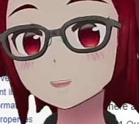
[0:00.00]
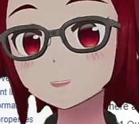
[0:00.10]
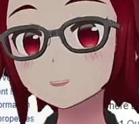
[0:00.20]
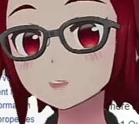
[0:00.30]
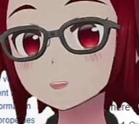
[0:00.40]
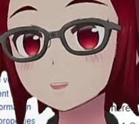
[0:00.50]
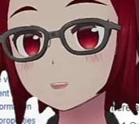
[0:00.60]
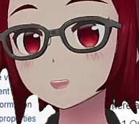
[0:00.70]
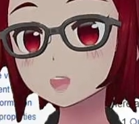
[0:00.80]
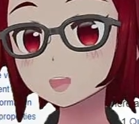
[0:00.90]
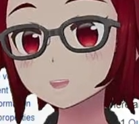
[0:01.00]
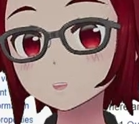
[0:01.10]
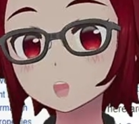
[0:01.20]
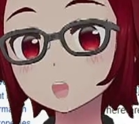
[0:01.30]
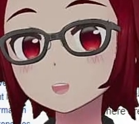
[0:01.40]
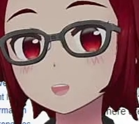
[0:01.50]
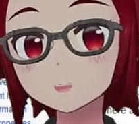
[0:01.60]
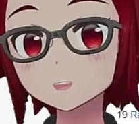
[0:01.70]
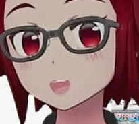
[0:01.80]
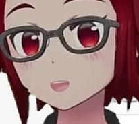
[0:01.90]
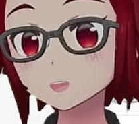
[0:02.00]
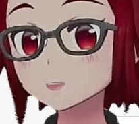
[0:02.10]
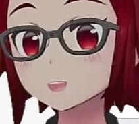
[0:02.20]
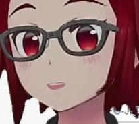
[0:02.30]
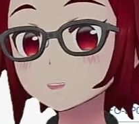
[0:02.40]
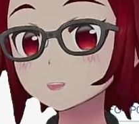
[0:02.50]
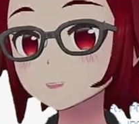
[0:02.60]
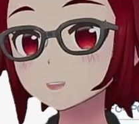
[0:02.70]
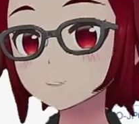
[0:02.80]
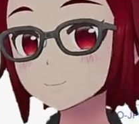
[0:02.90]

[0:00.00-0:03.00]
under the Exod archetype, I think, or something.